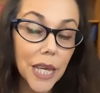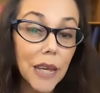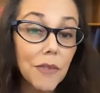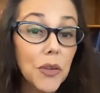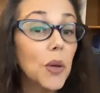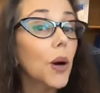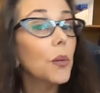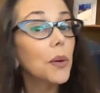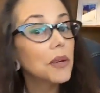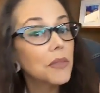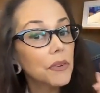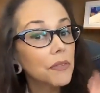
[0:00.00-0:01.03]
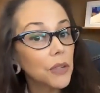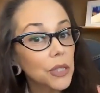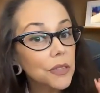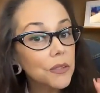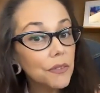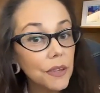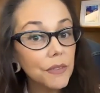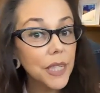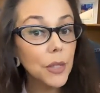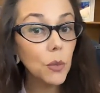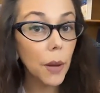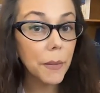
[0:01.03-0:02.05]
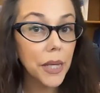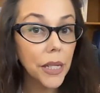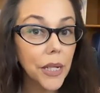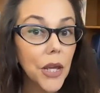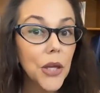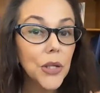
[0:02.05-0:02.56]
if you are one of the first 50 women